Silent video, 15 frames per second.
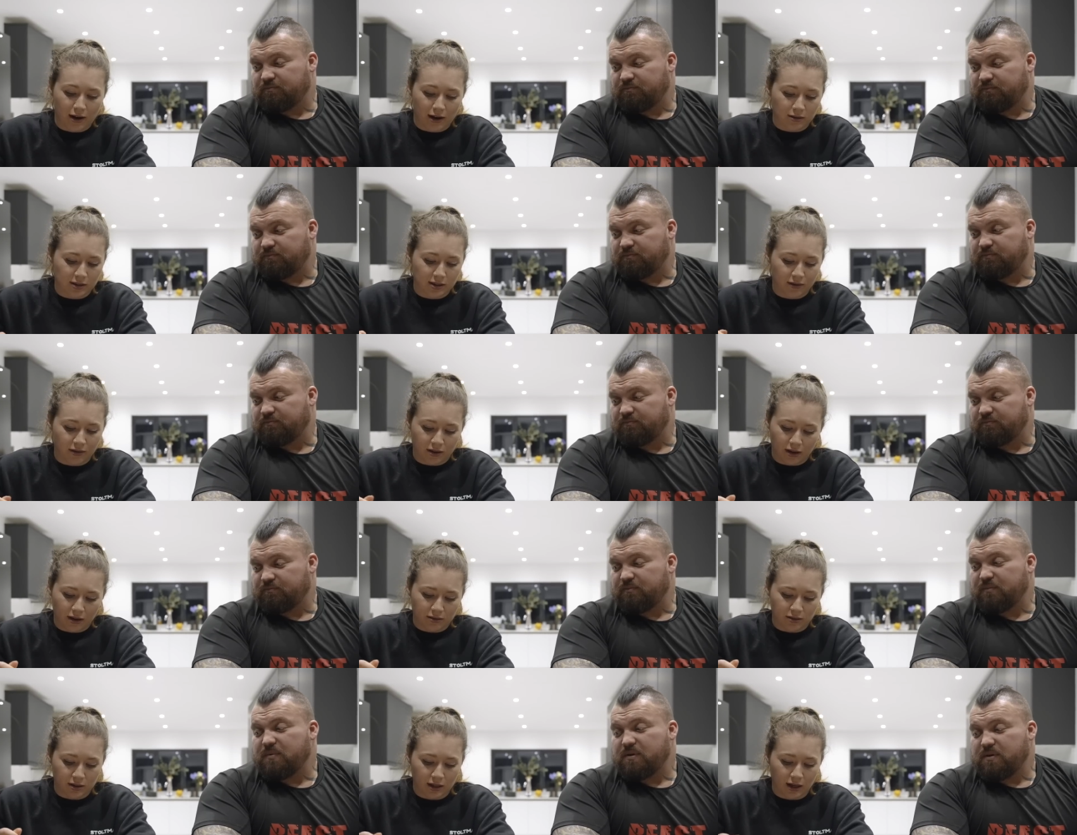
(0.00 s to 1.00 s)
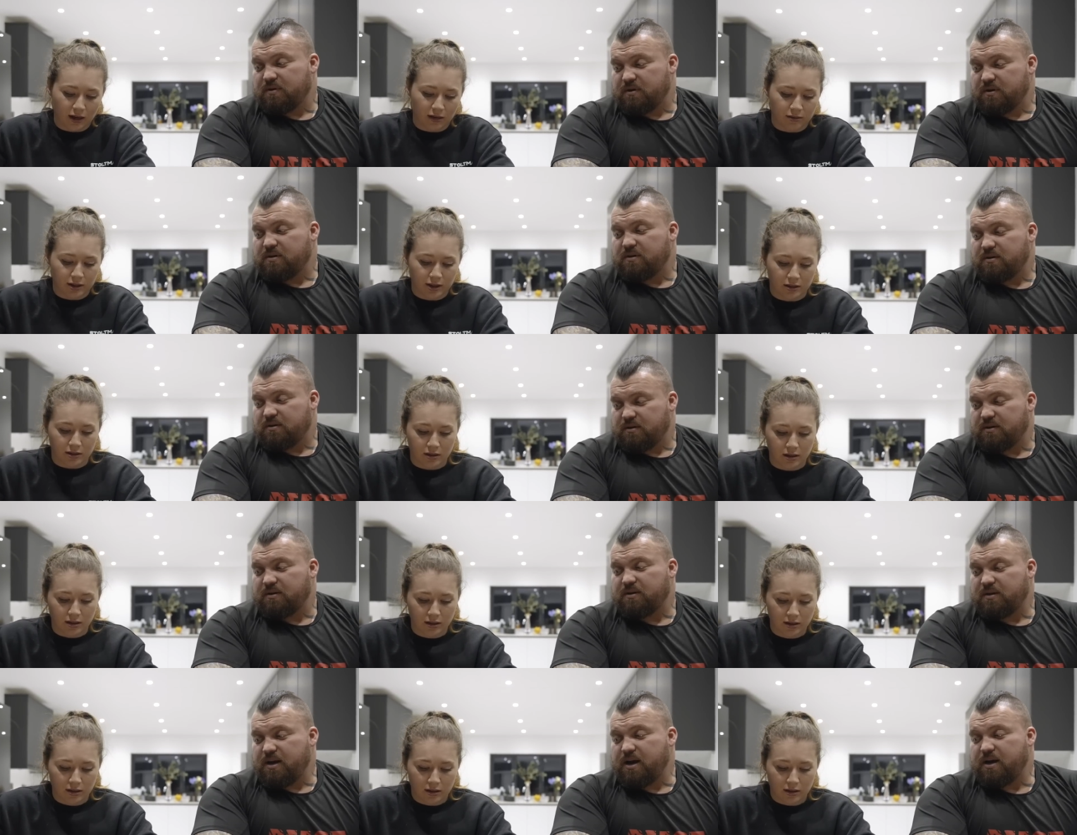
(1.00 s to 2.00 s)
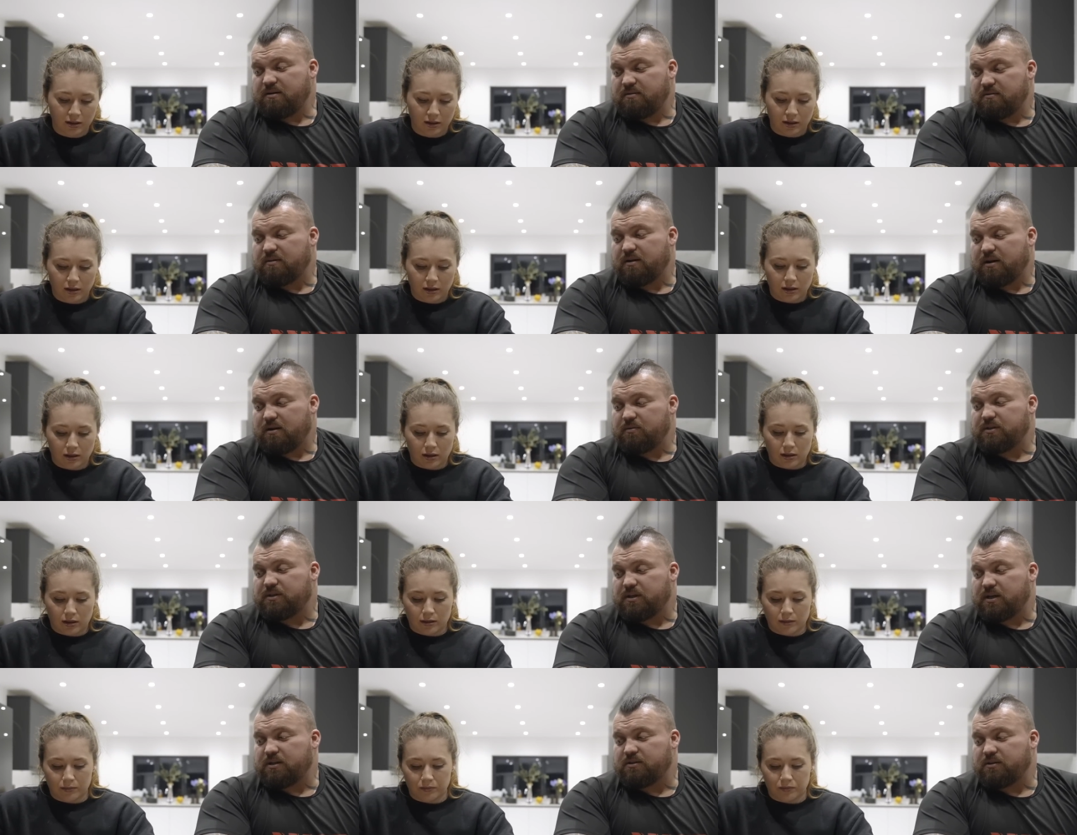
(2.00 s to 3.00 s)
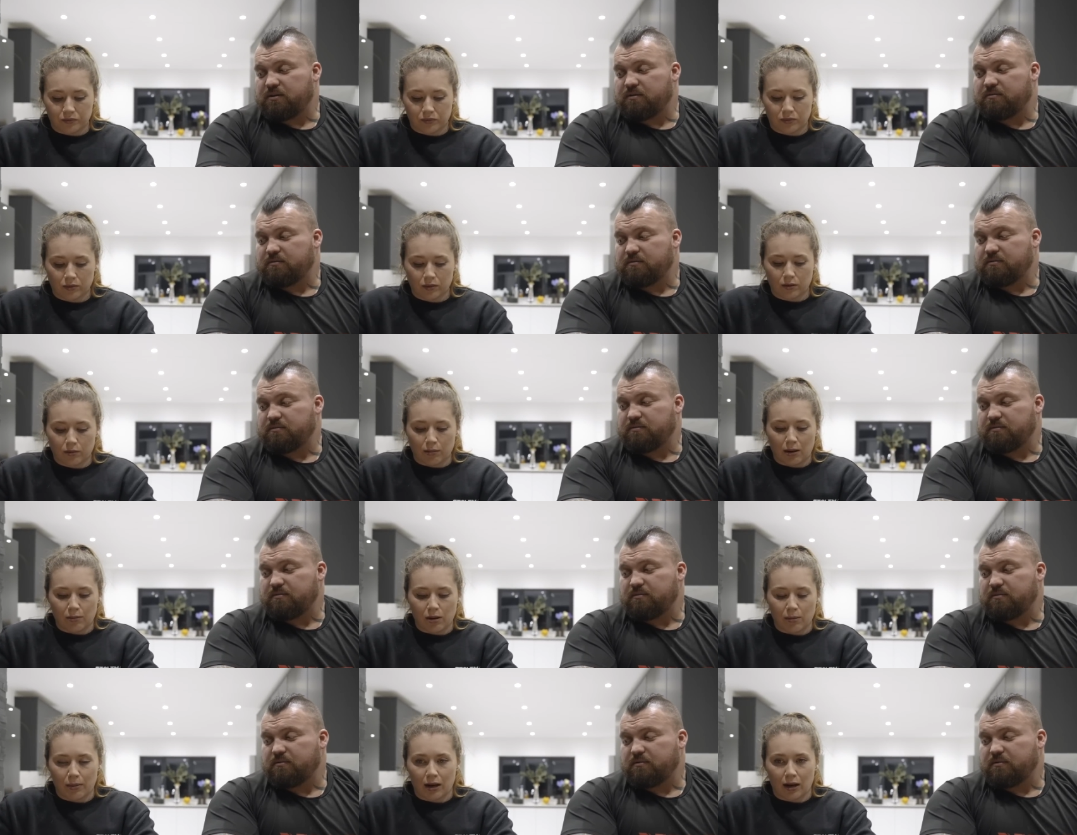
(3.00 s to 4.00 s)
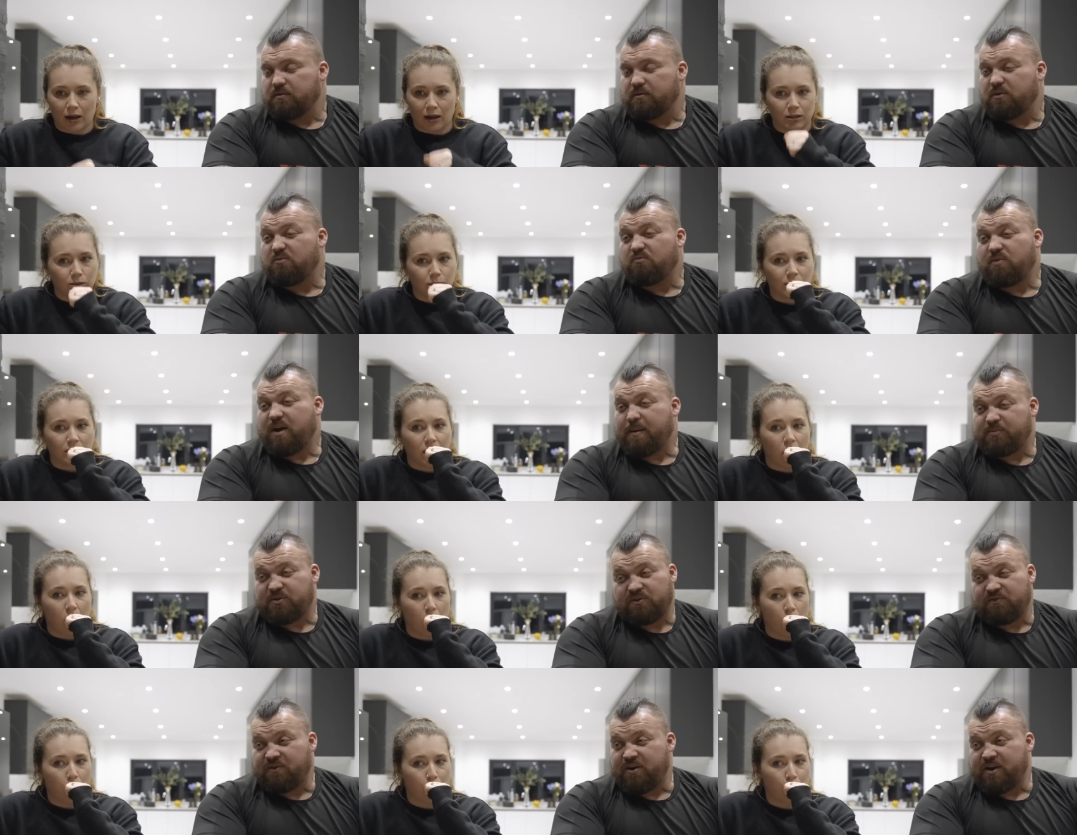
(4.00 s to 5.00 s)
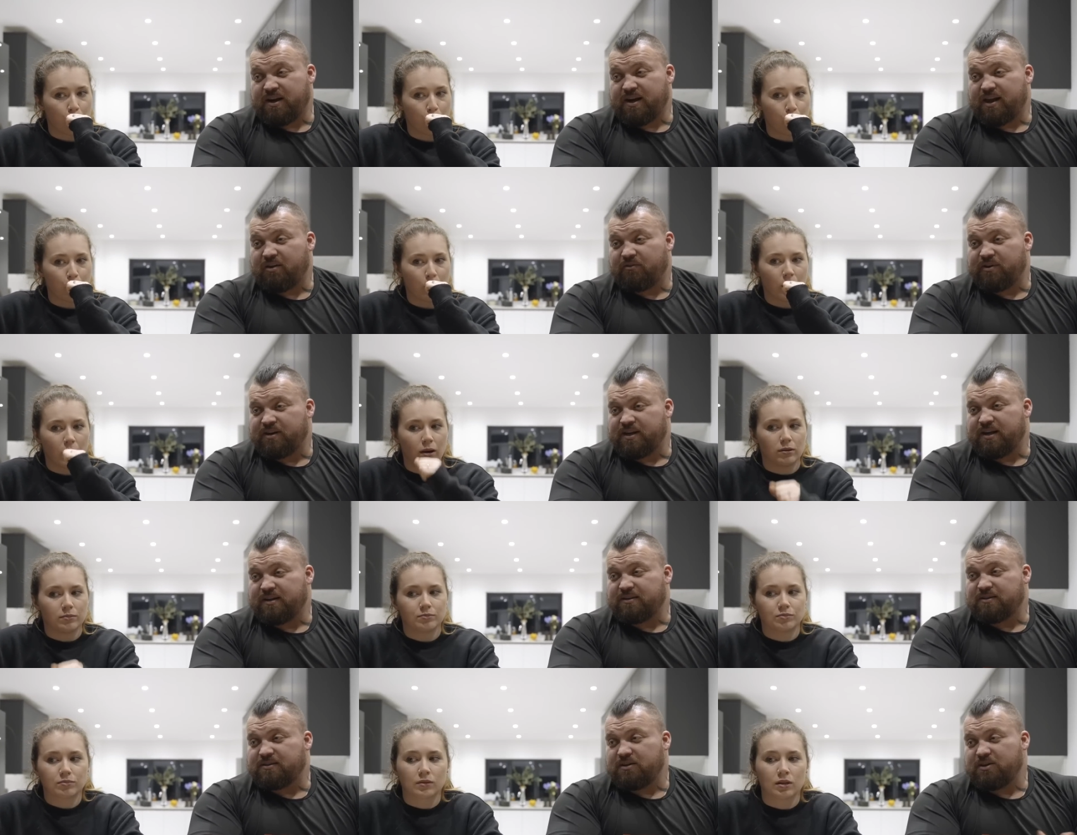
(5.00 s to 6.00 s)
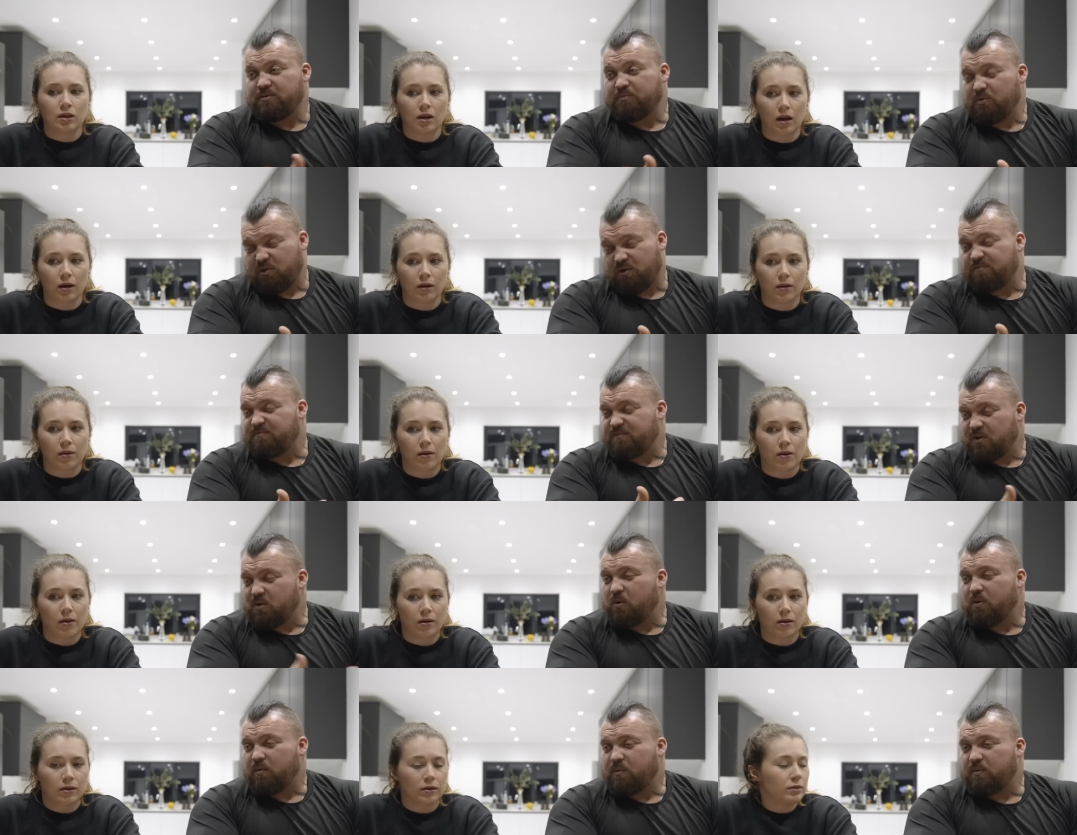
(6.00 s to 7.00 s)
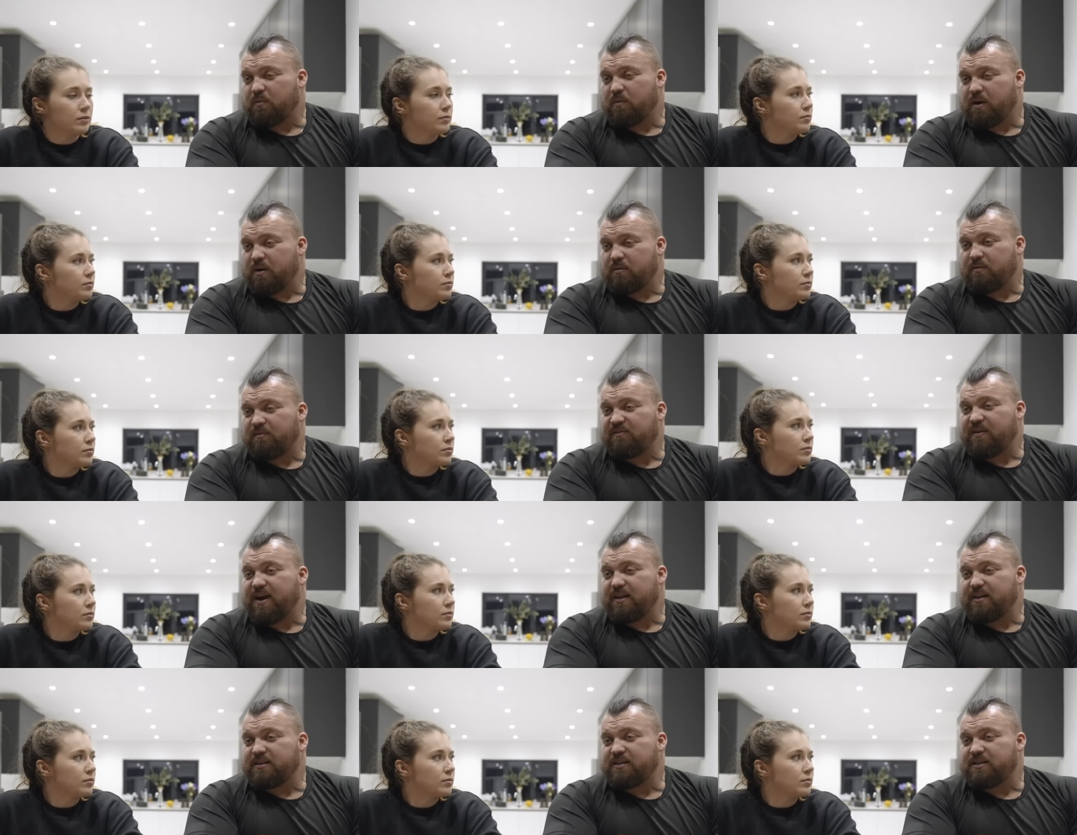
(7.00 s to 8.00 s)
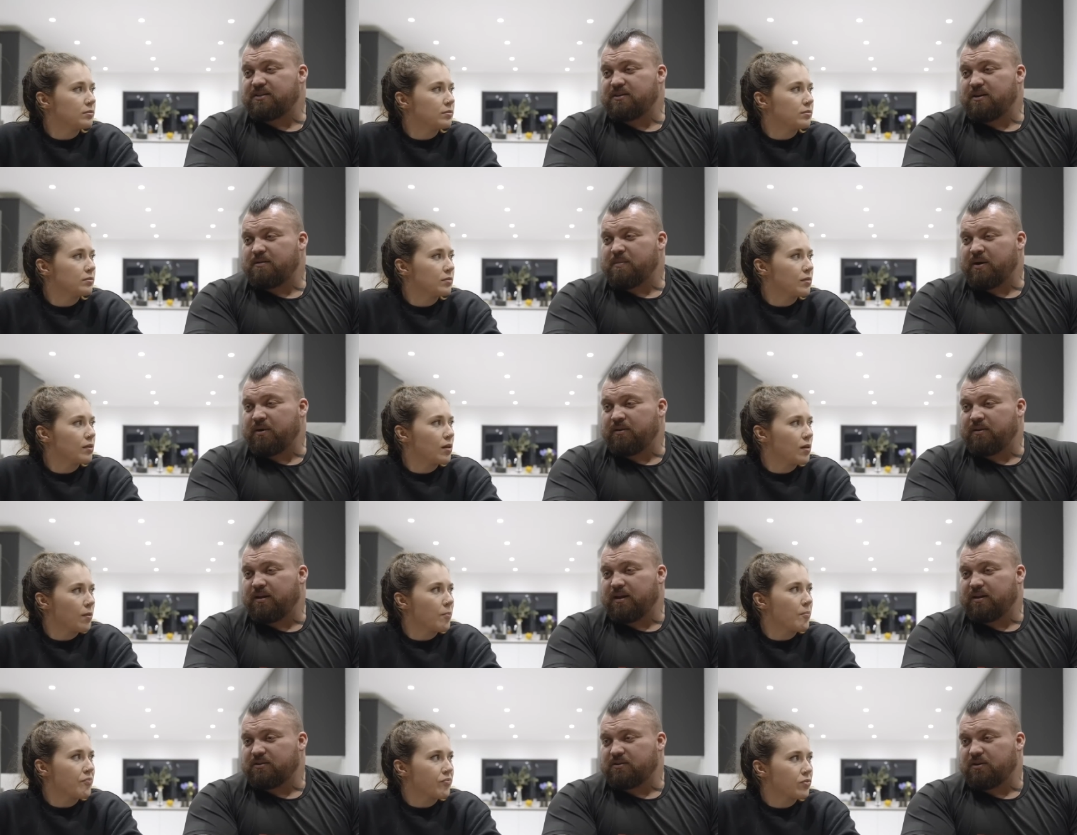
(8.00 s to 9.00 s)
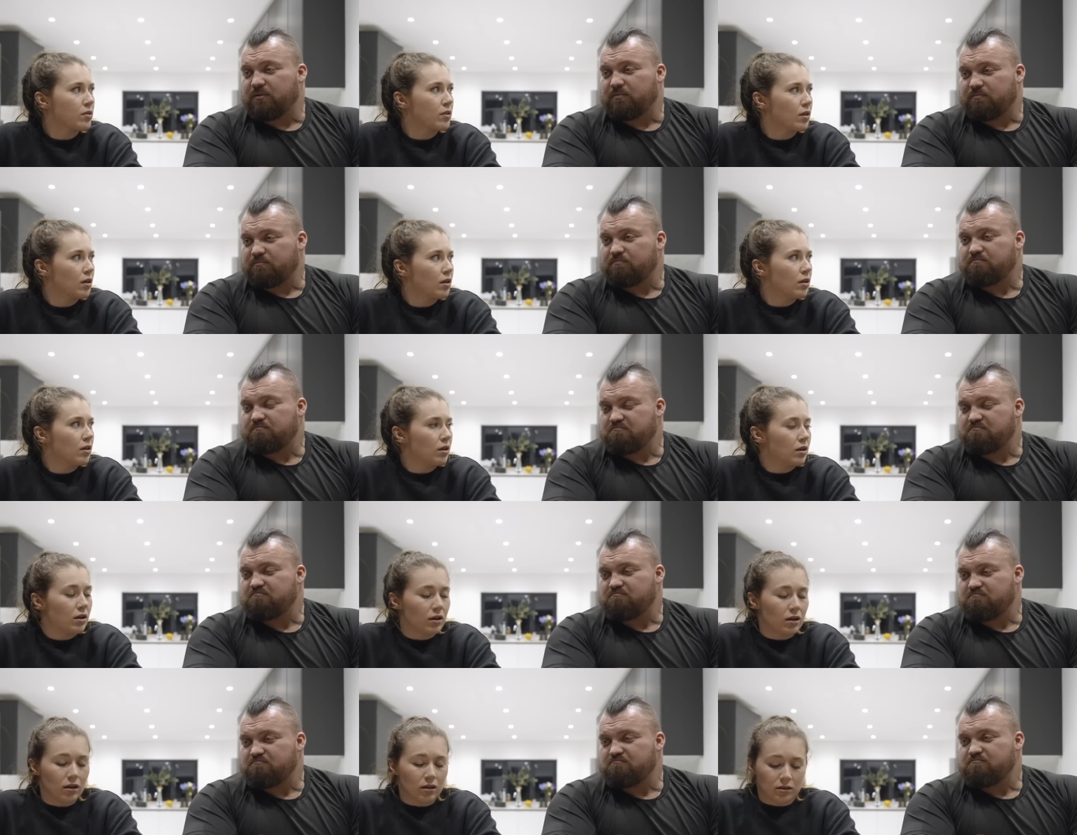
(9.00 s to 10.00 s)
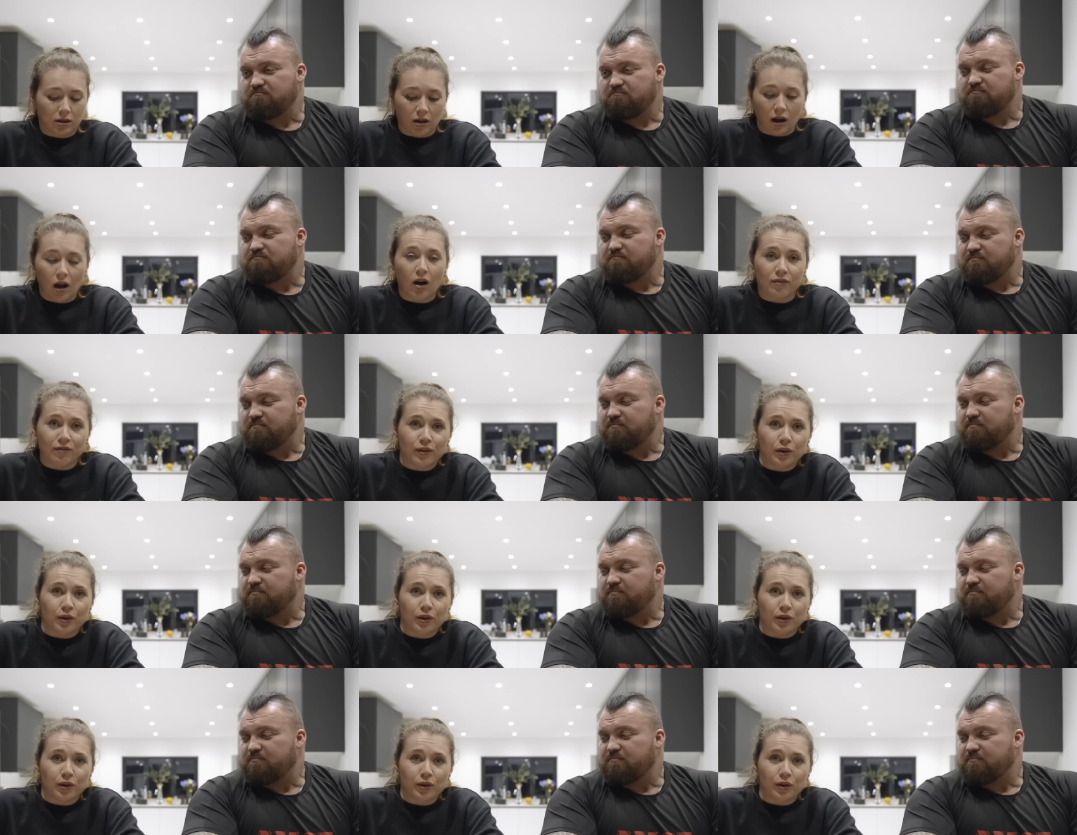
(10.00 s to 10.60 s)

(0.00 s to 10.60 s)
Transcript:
Speaker 1: around seven thousand calories, Yeah, I would say so. maybe a bit less. The wraps
Speaker 2: are very calorie dense, and you Yeah. put, a, quite a fairly decent amount in there, so
Speaker 1: so a lot of